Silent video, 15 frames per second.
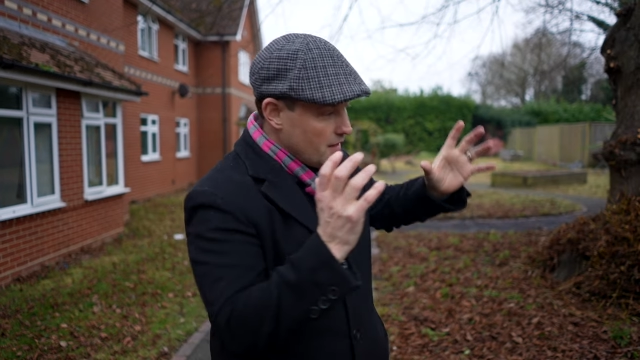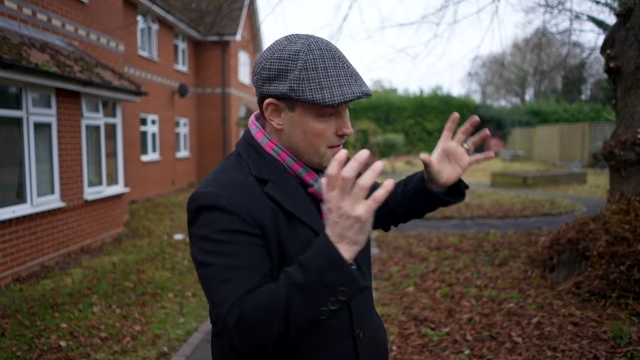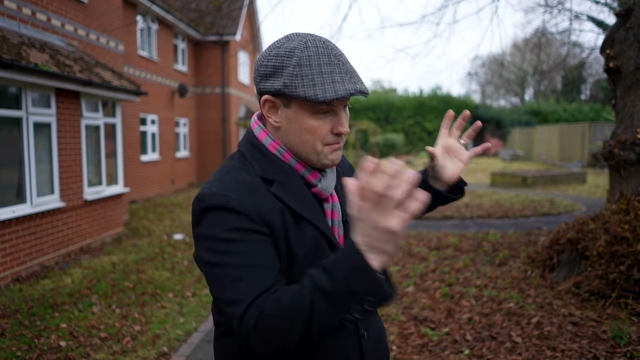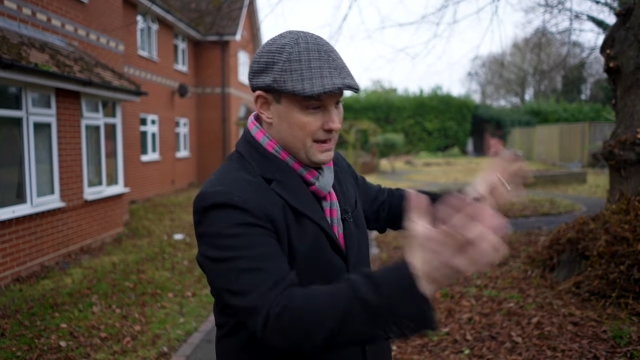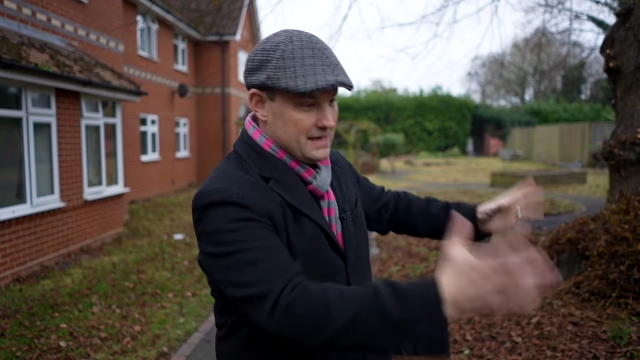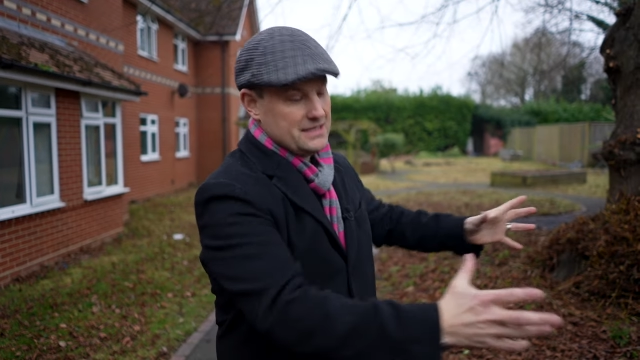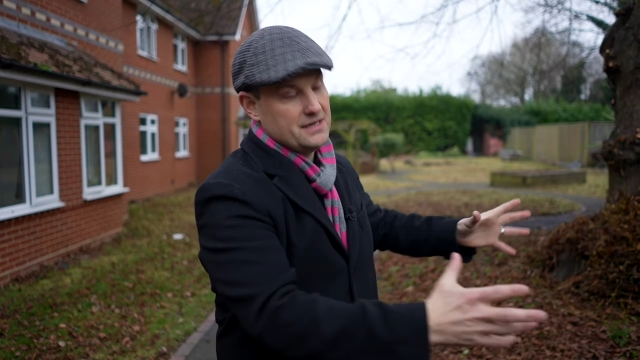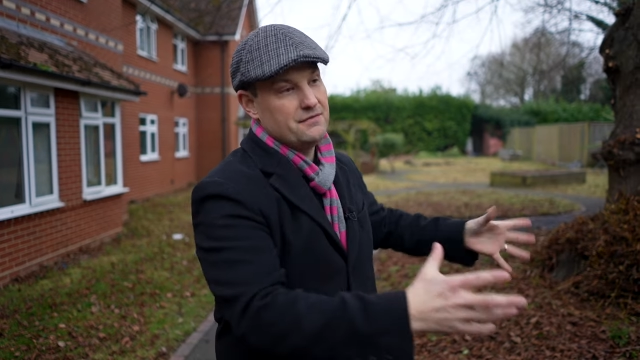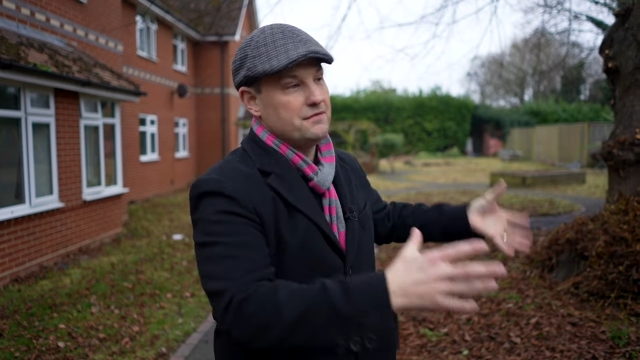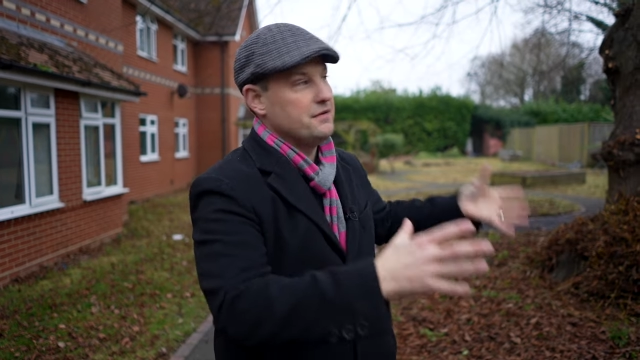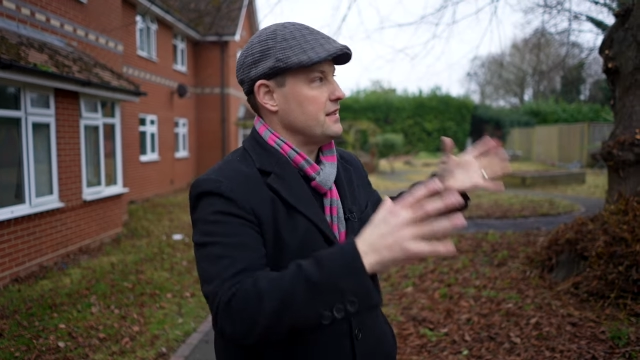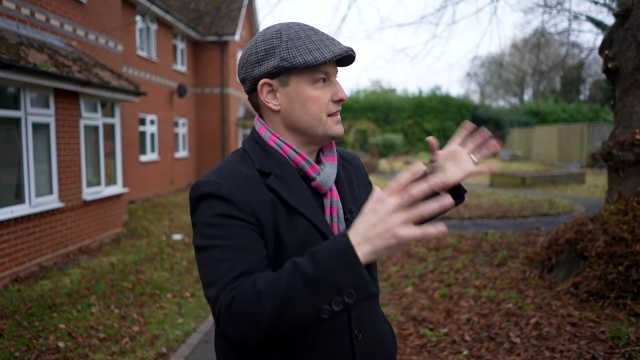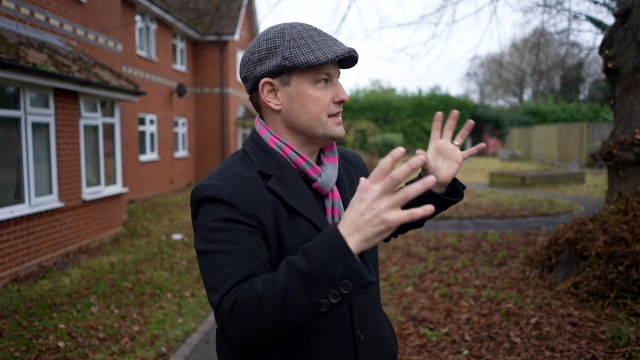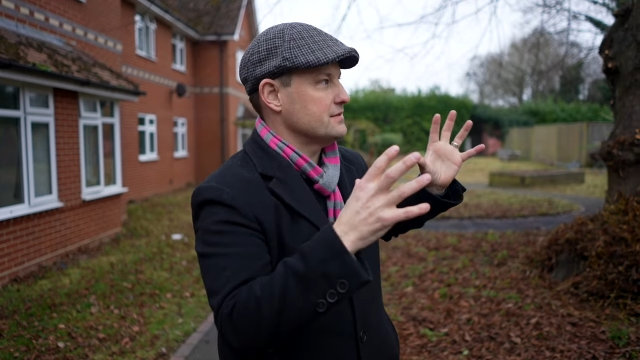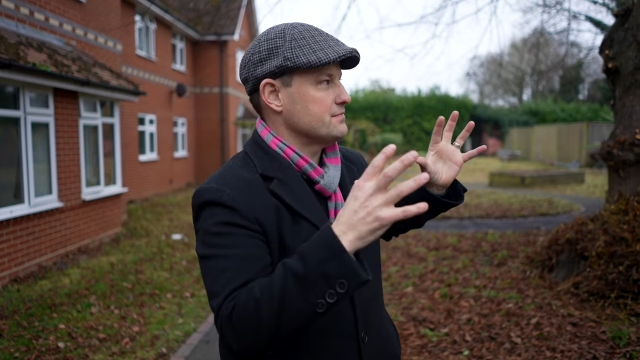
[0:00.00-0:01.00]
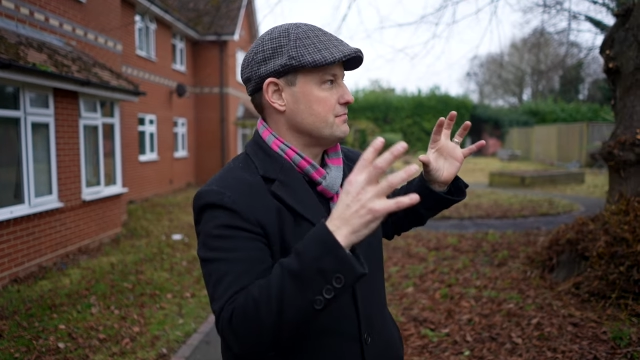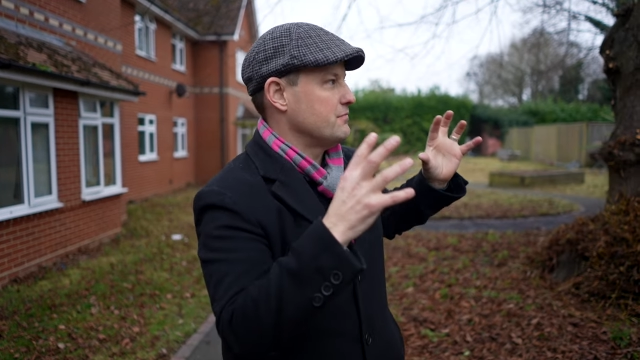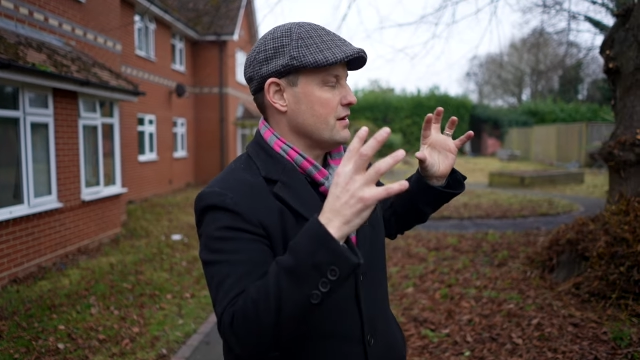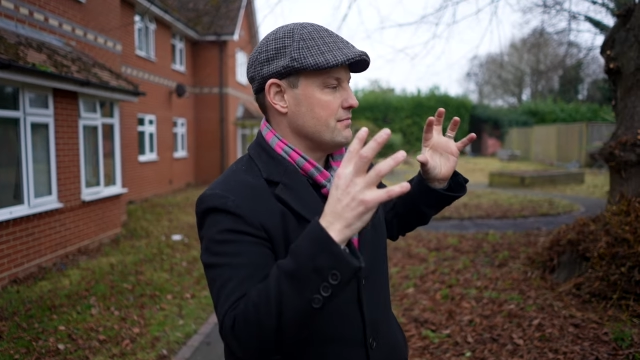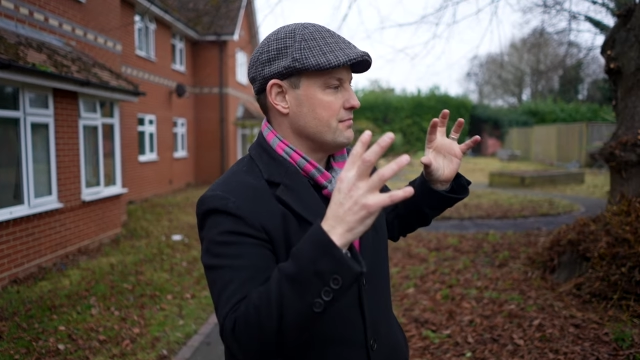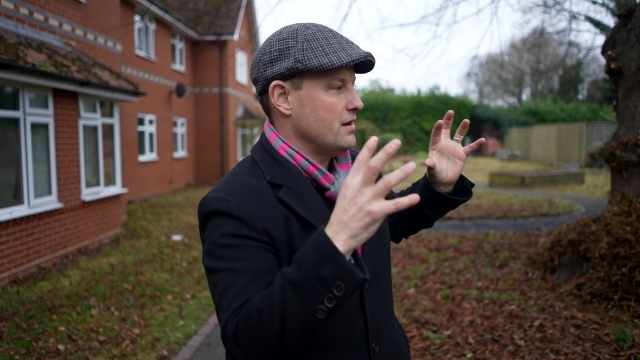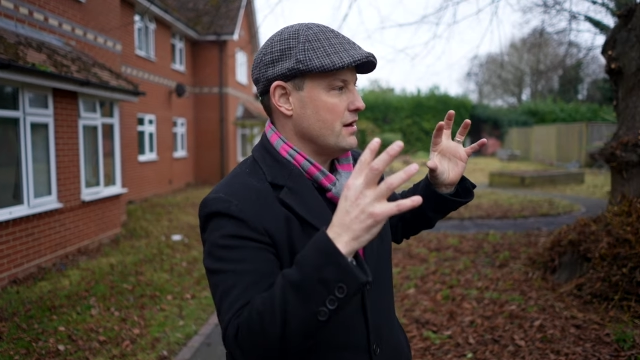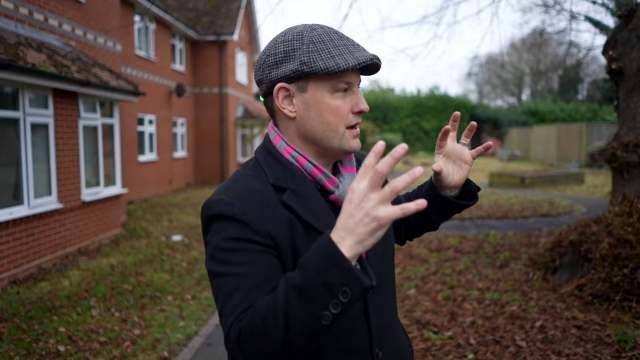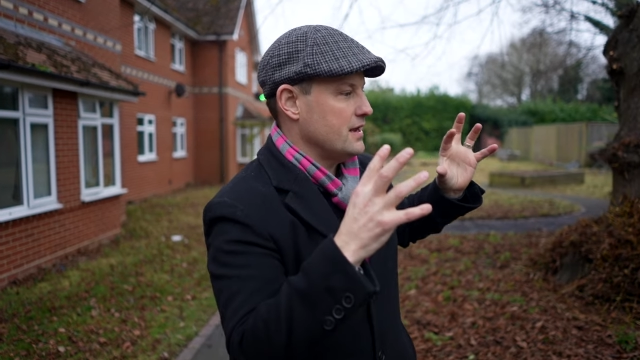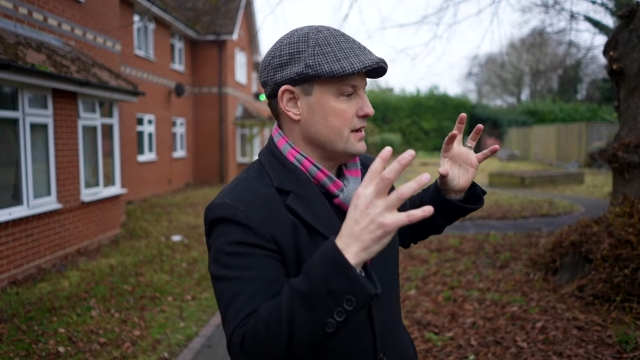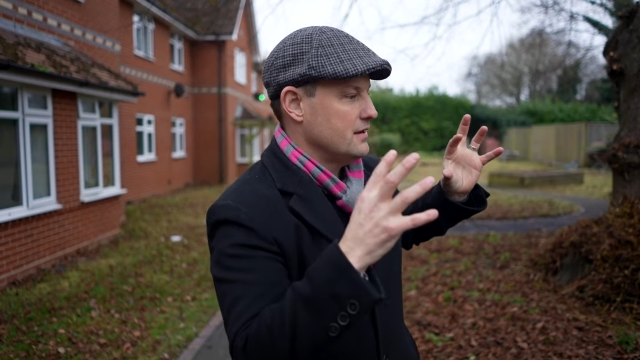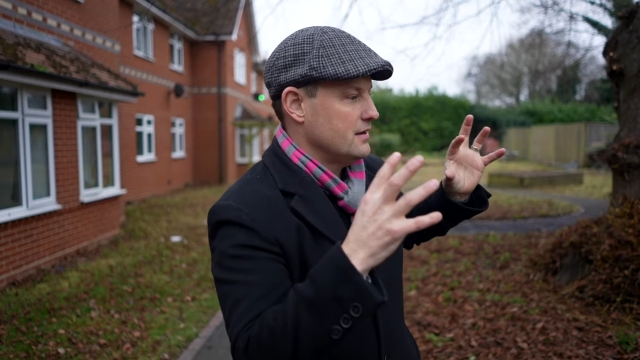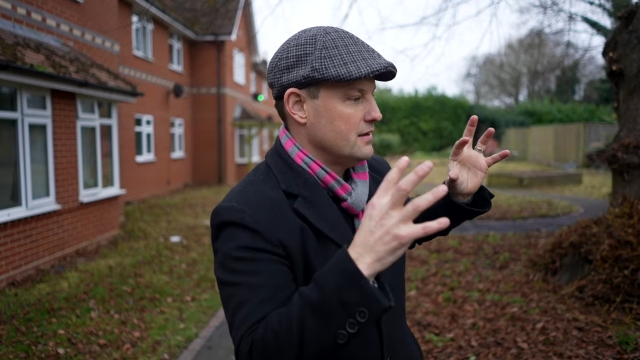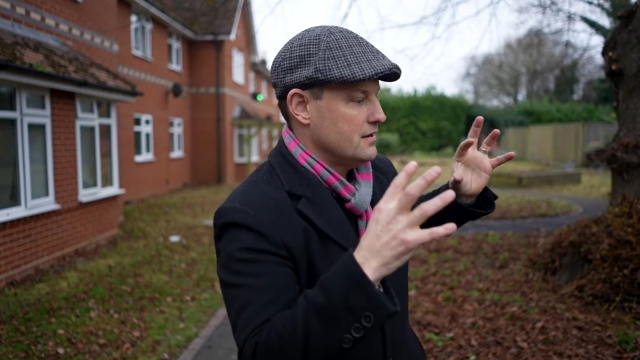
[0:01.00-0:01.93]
Massive, I think it's run by,